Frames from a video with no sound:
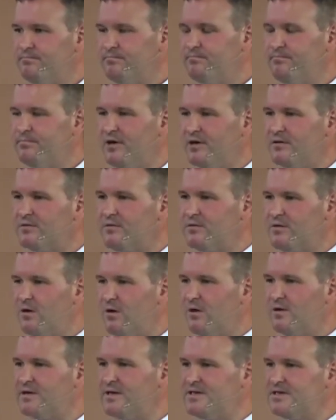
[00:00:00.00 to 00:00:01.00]
but
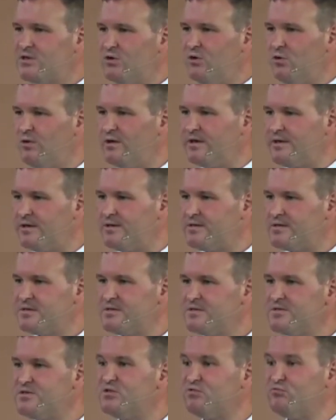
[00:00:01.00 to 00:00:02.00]
God is calling us
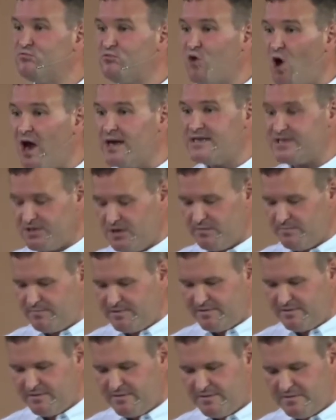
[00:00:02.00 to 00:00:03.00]
to rise up,
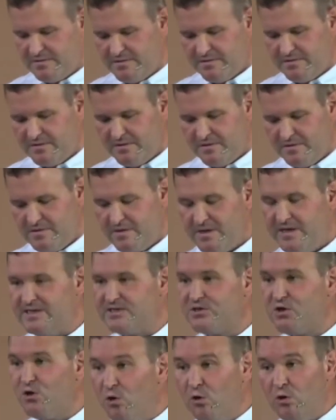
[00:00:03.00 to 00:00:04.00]
He's
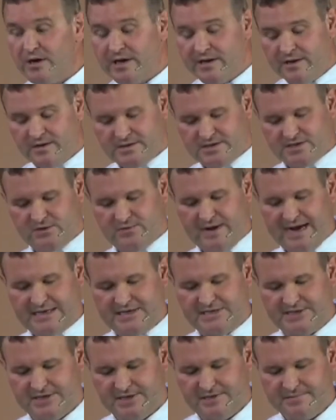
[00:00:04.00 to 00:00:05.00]
calling us to
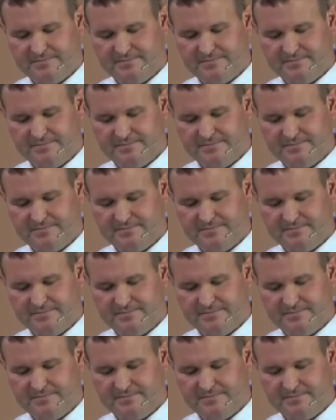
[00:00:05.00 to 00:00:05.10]
action.